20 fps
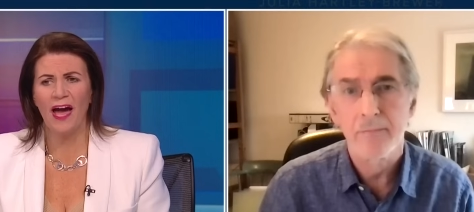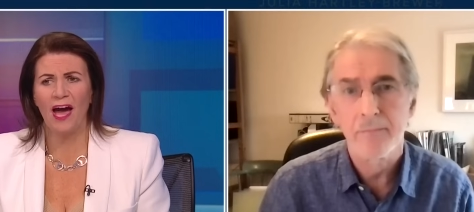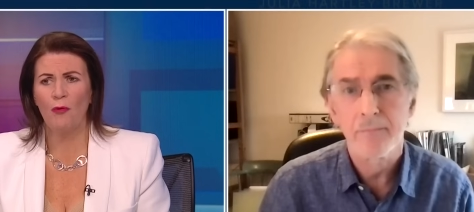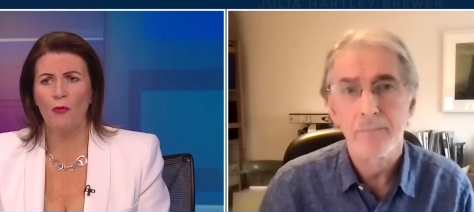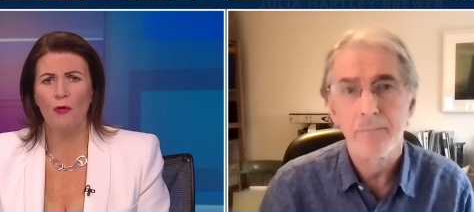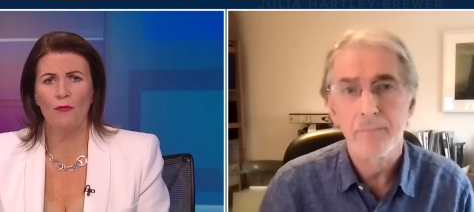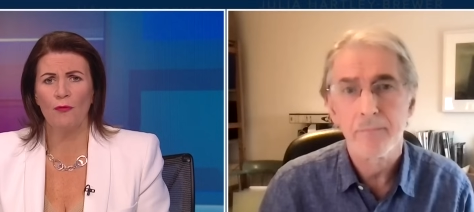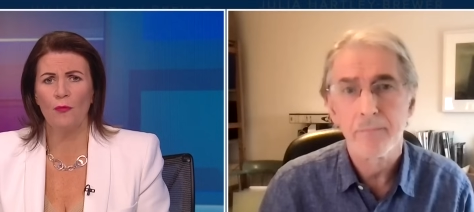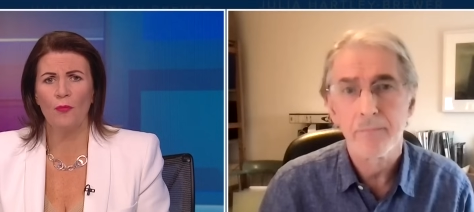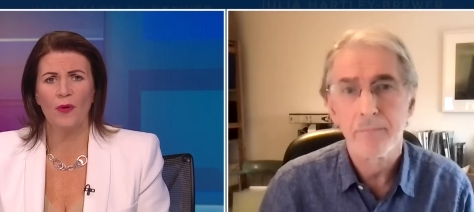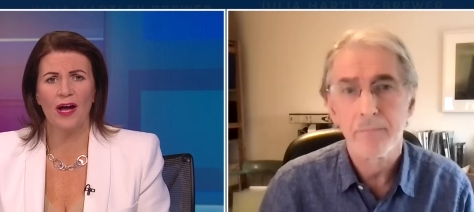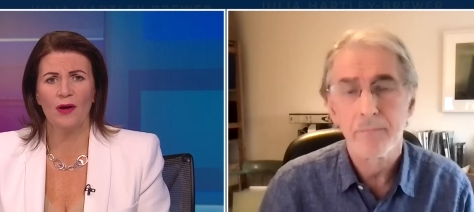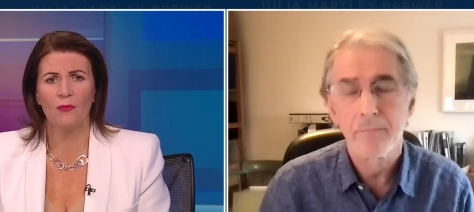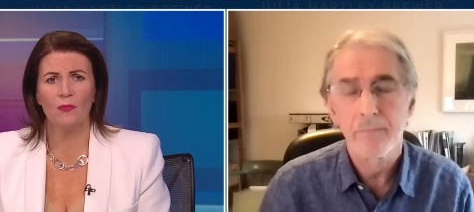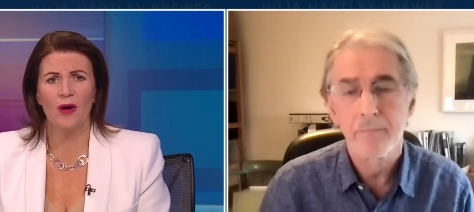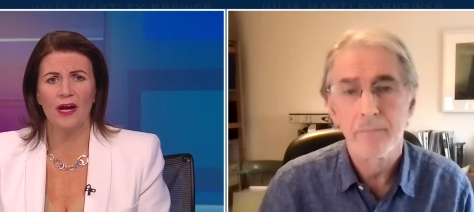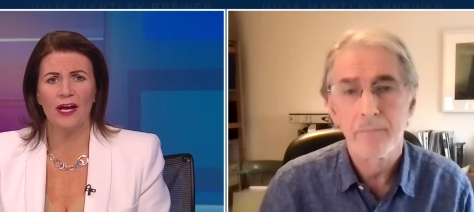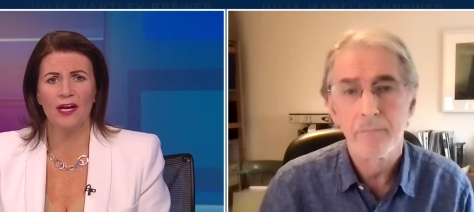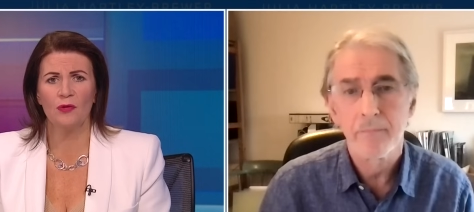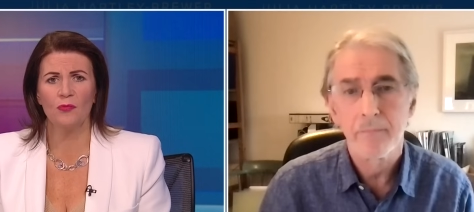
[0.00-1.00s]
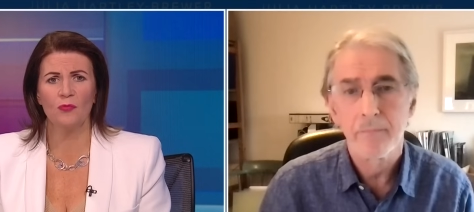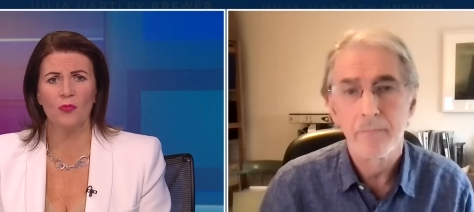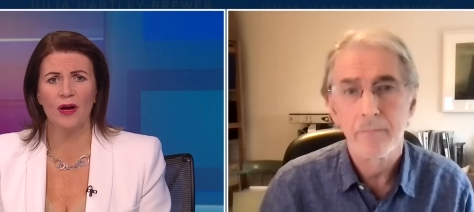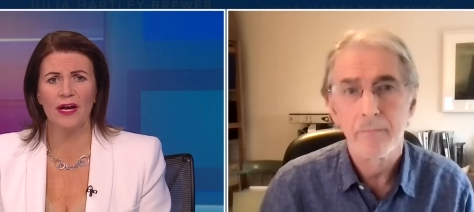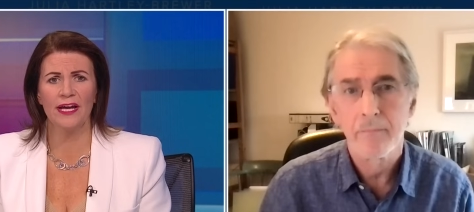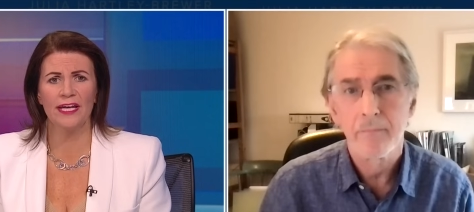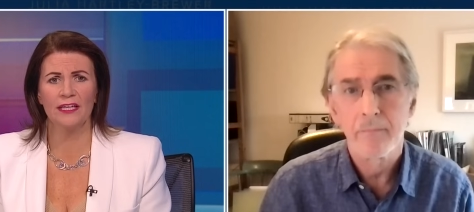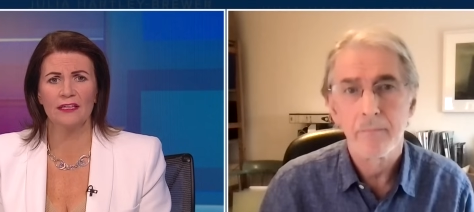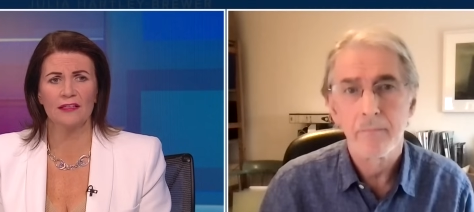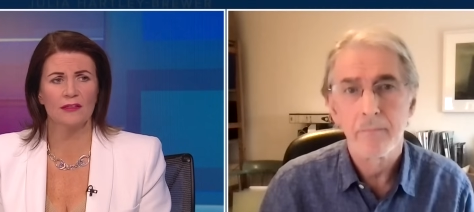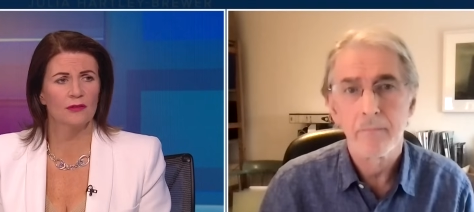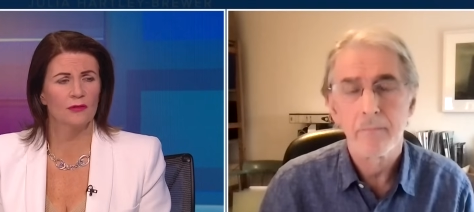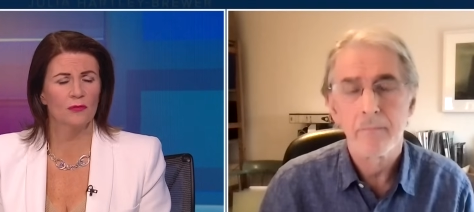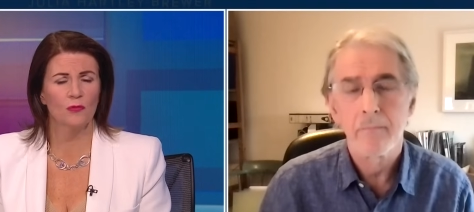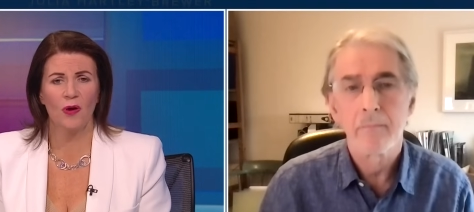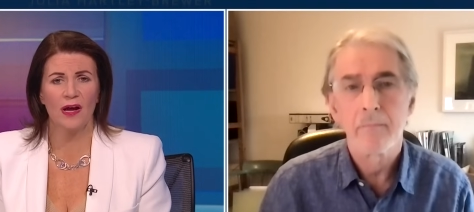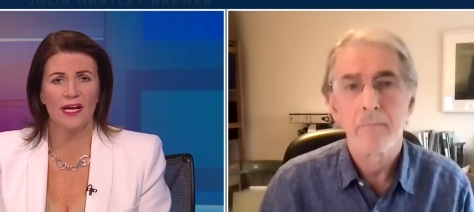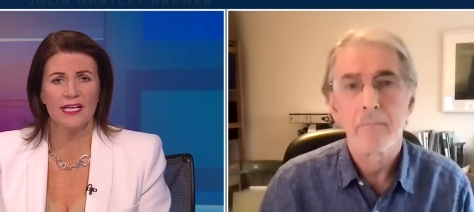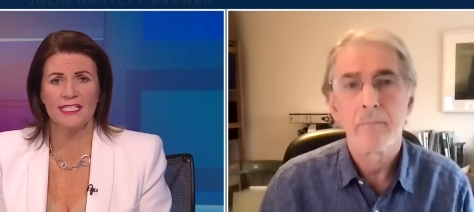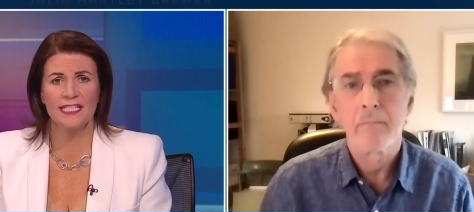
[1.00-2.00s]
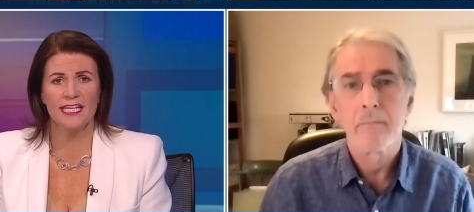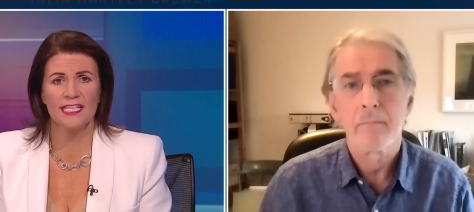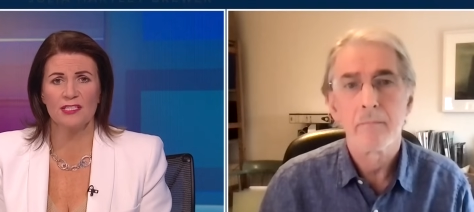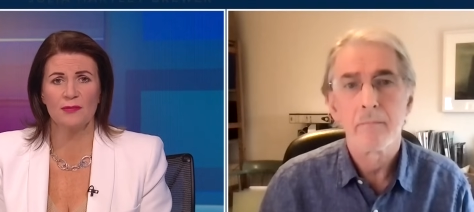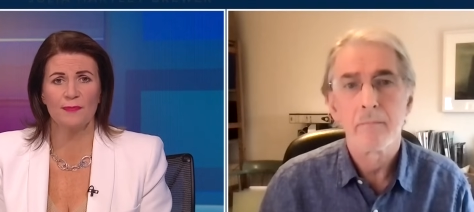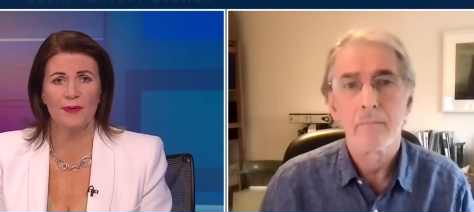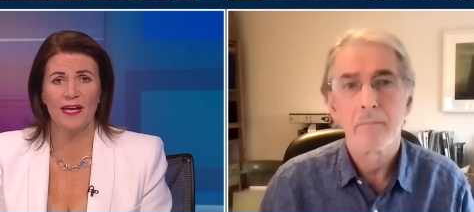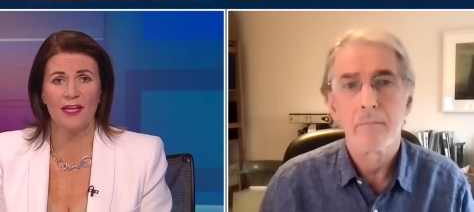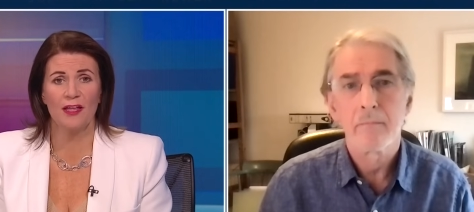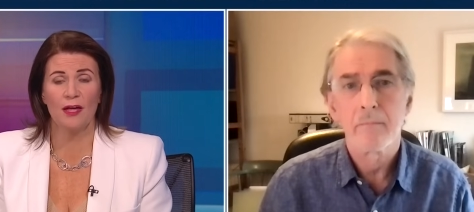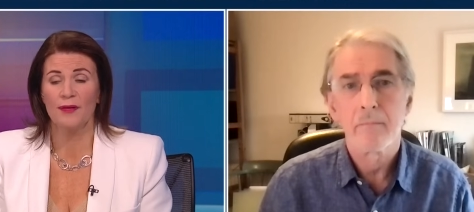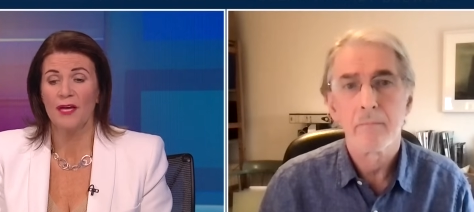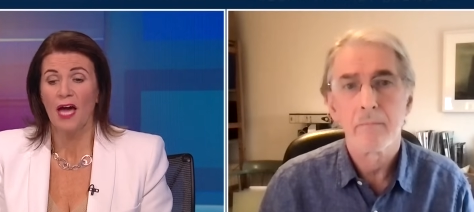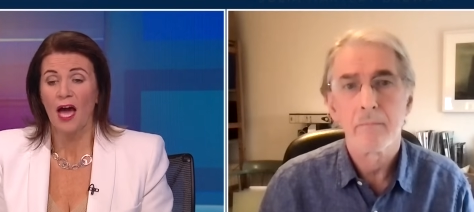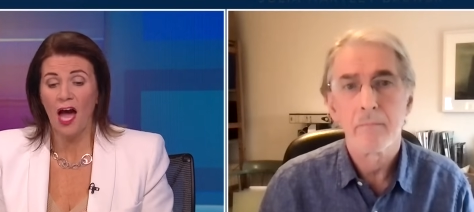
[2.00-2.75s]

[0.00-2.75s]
Speaker 1: but how awful? Why? Why? Why? Why is that about?